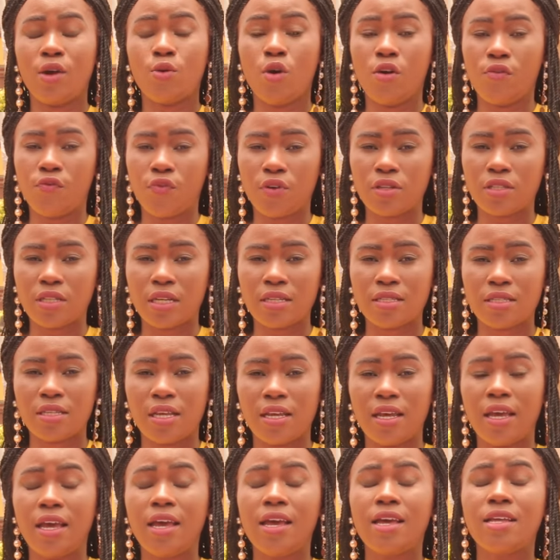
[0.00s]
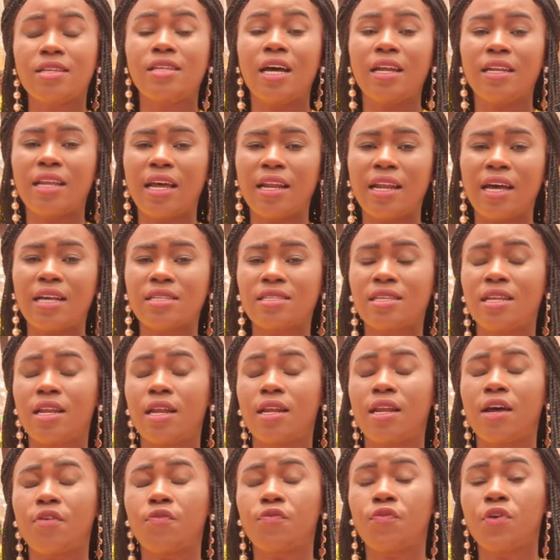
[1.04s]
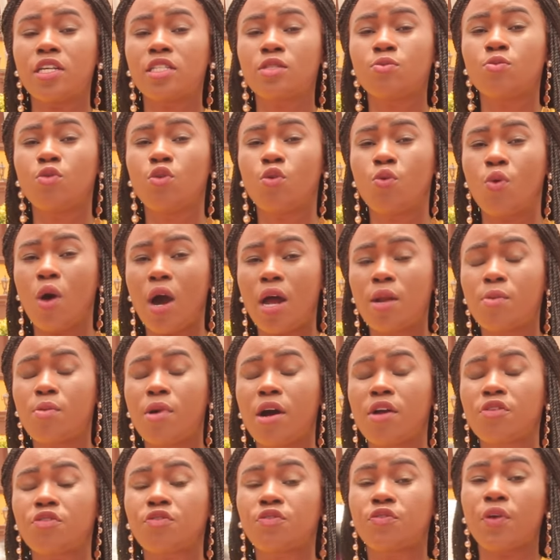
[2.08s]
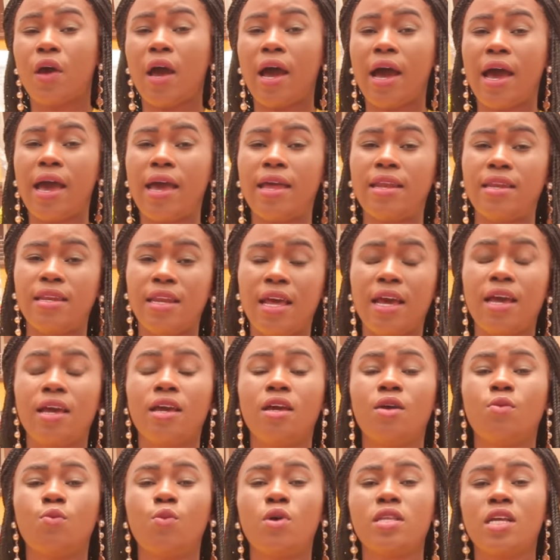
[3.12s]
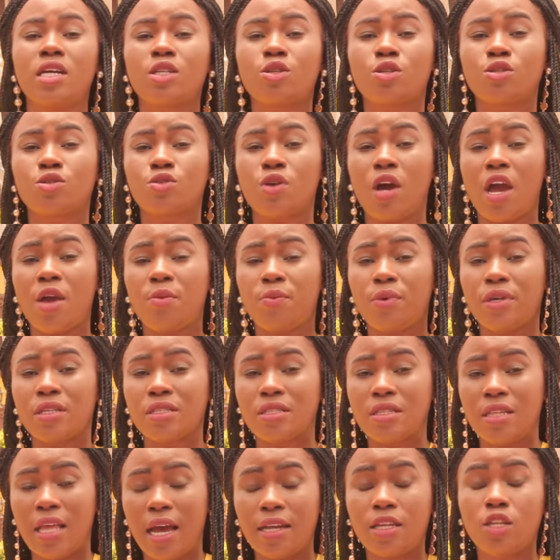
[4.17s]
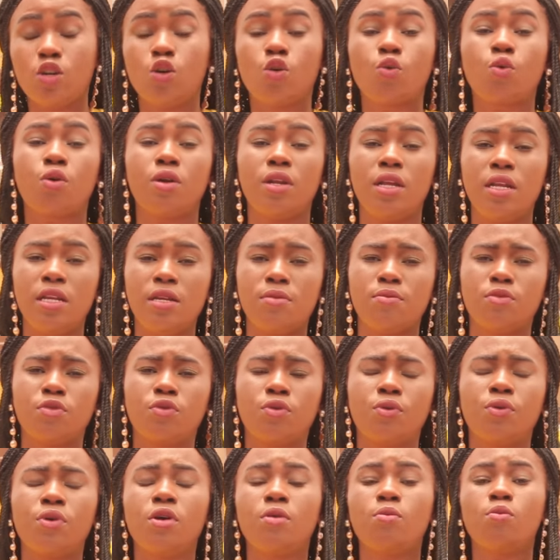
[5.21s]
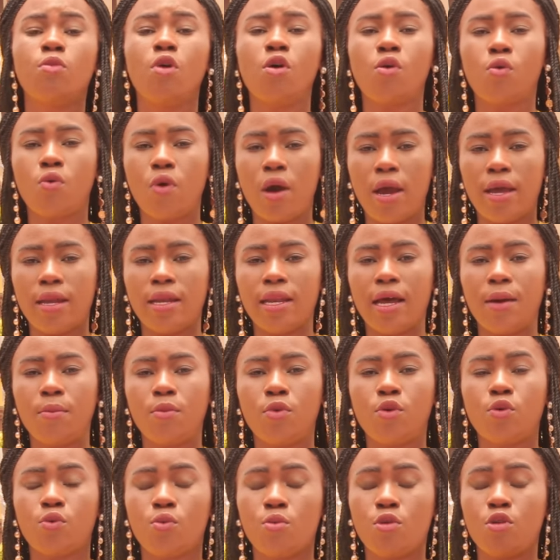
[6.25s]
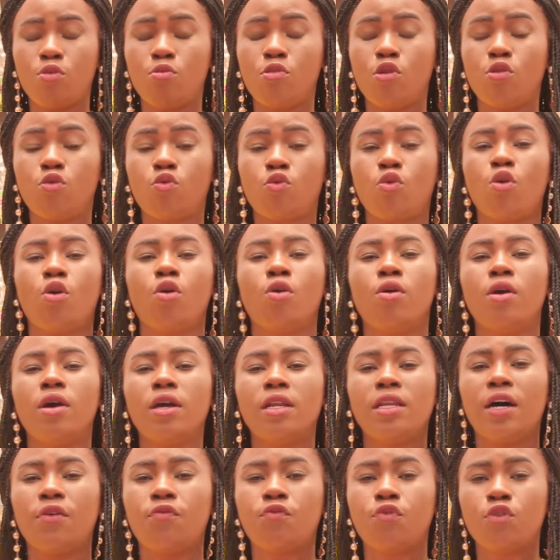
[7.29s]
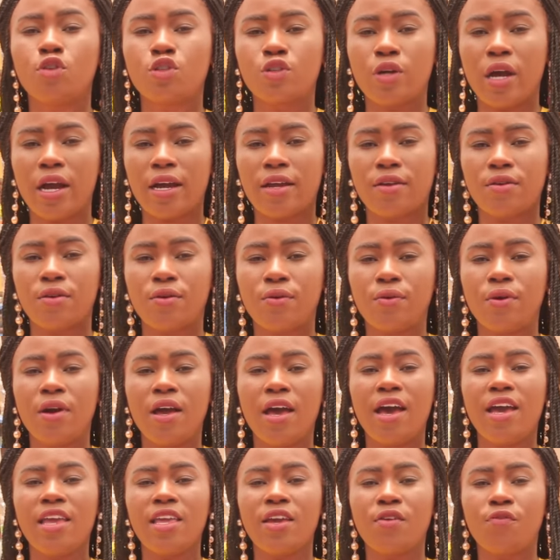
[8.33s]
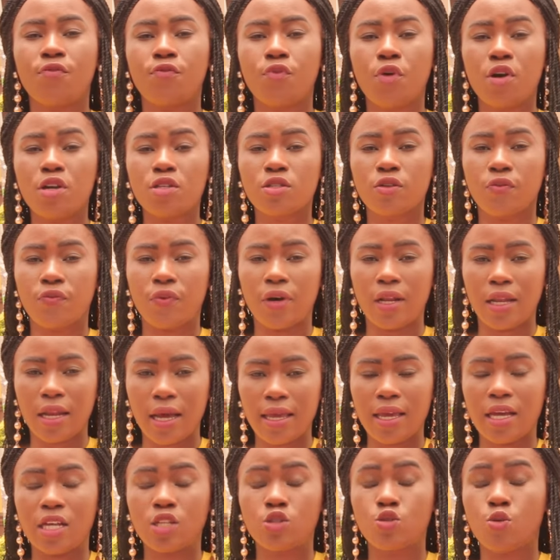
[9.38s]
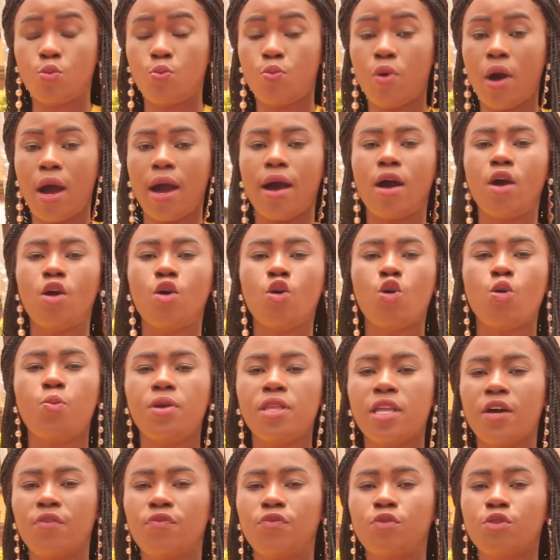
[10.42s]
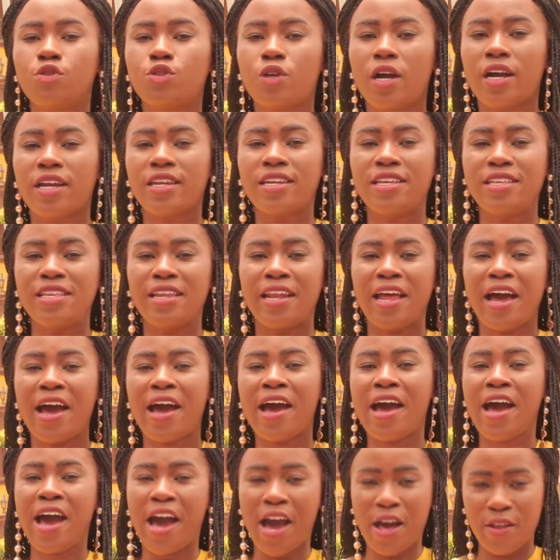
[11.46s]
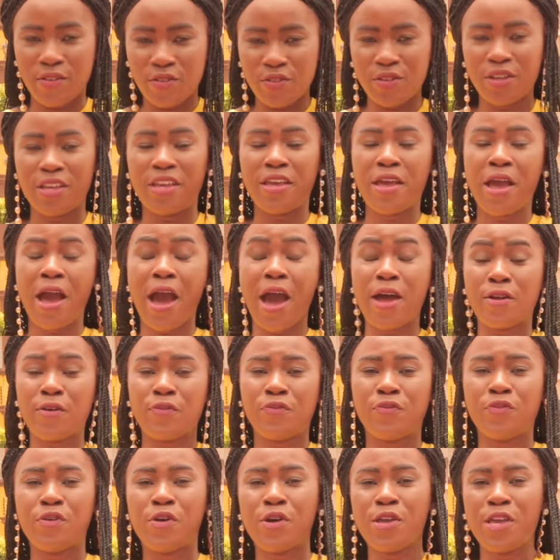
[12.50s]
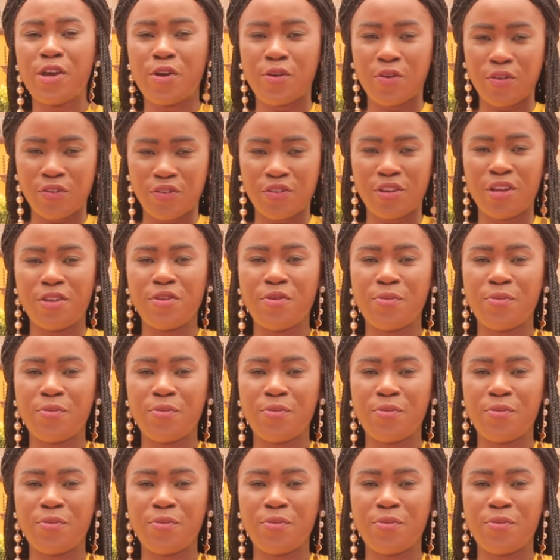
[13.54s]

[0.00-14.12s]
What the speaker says: comforter say that dan I said that first mo kwa no ahwa ene onya subscribers ni ade okon ni mo kwa na mo ko na full track no e ye voice of alliance ba ubenya full track ni nyina ahwe other for ye kwose